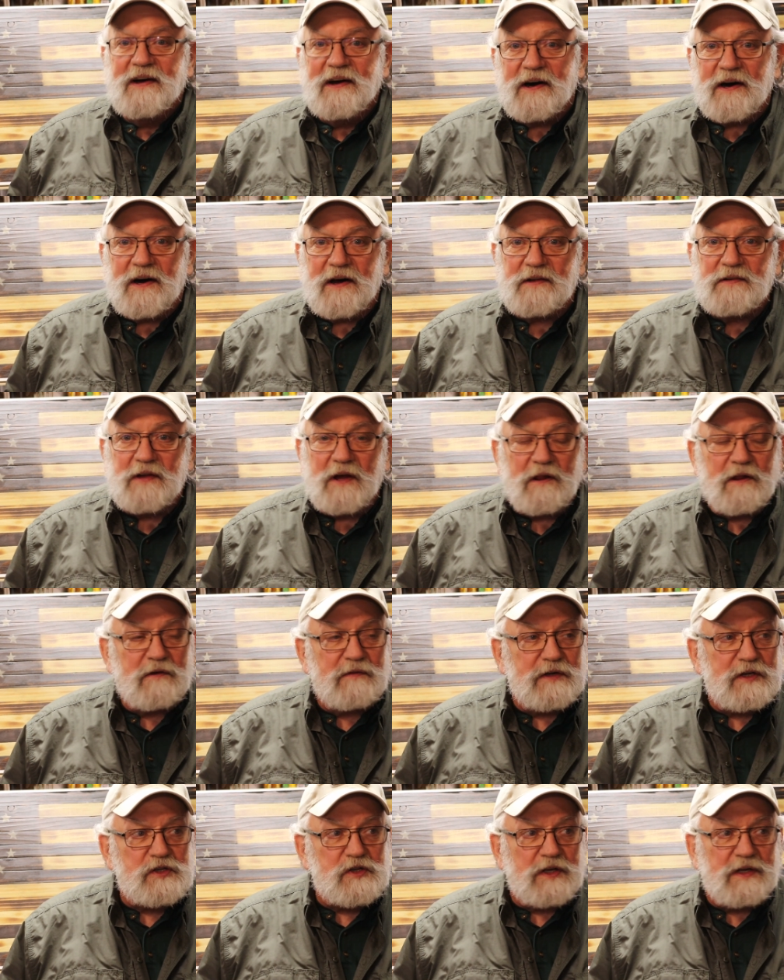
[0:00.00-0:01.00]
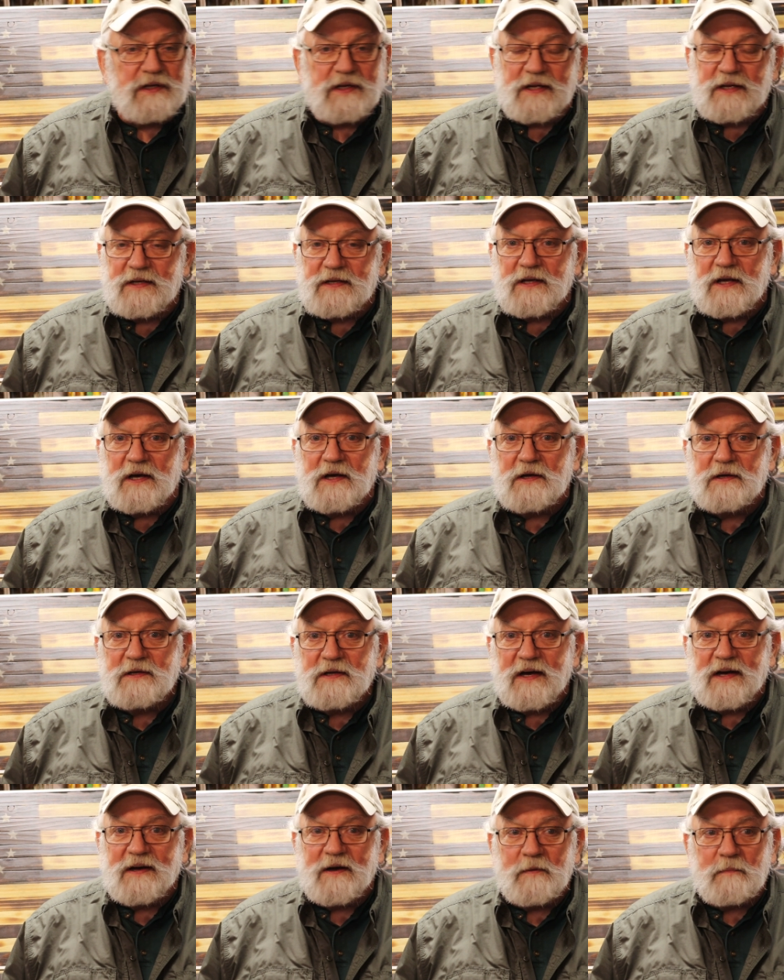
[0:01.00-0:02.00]
uh television and uh,
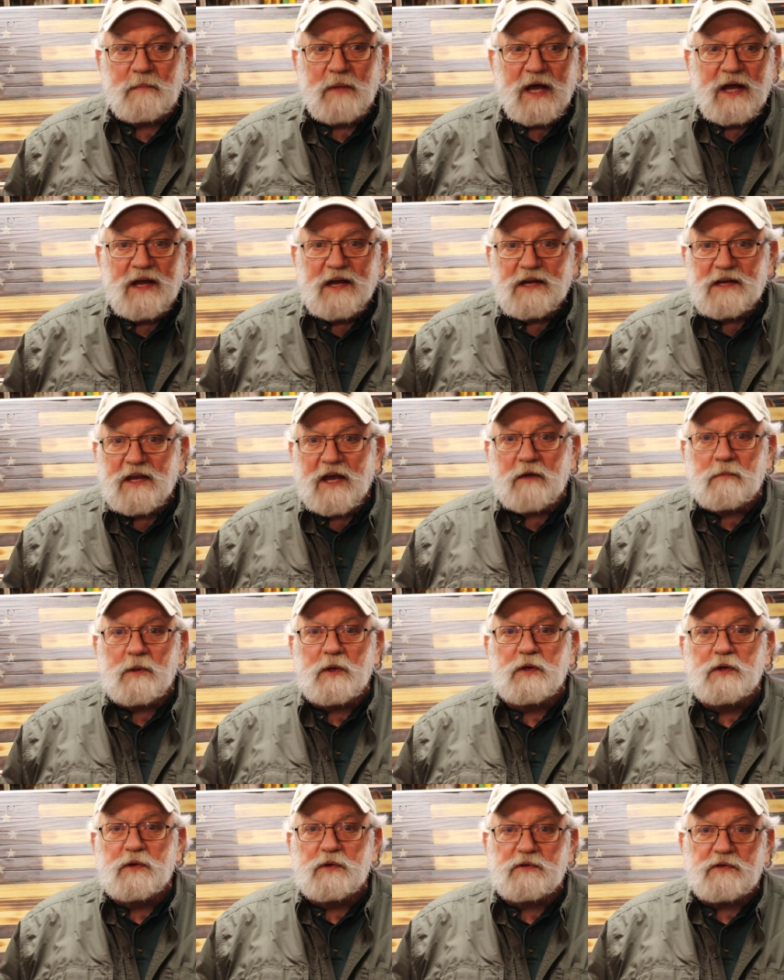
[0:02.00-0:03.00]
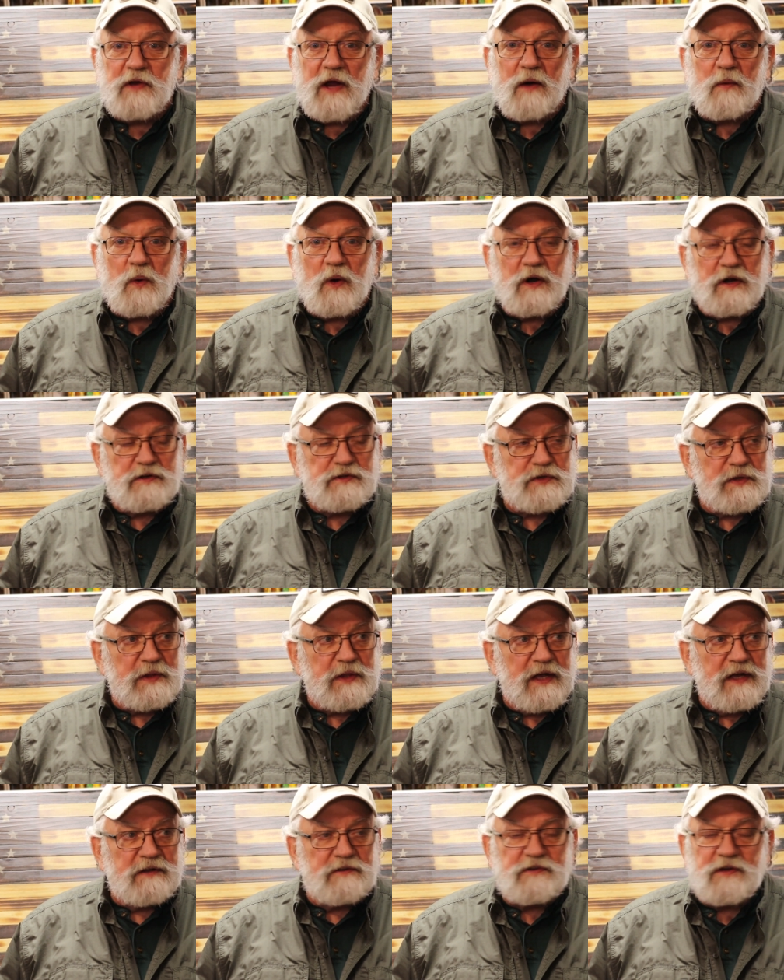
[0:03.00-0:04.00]
um, cable news networks and
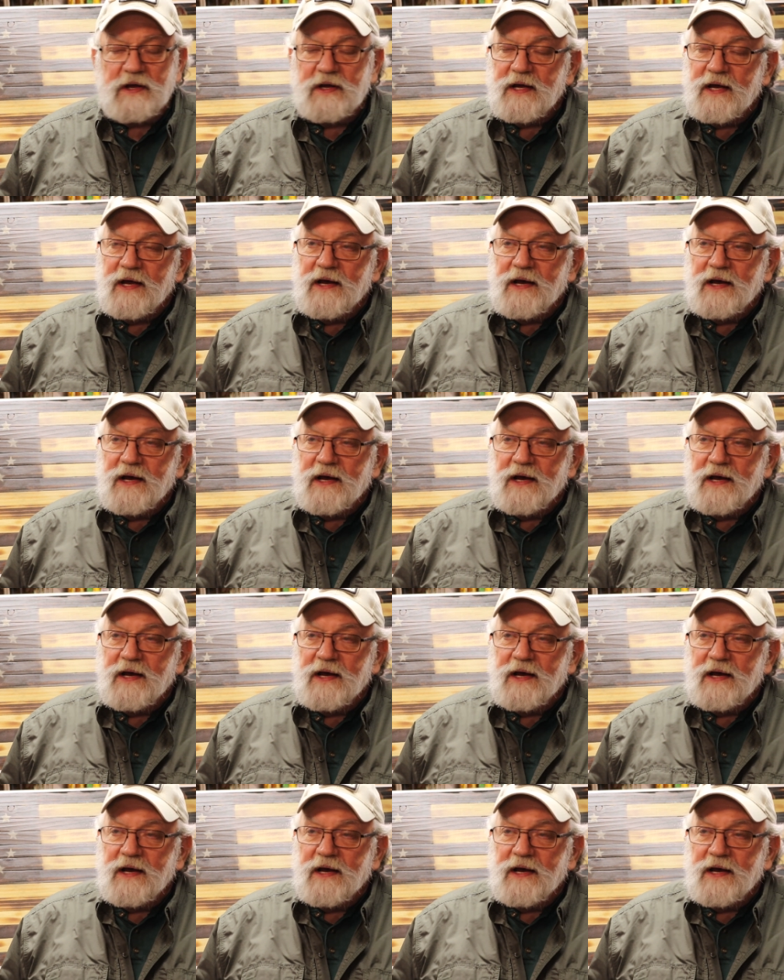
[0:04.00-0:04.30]
things,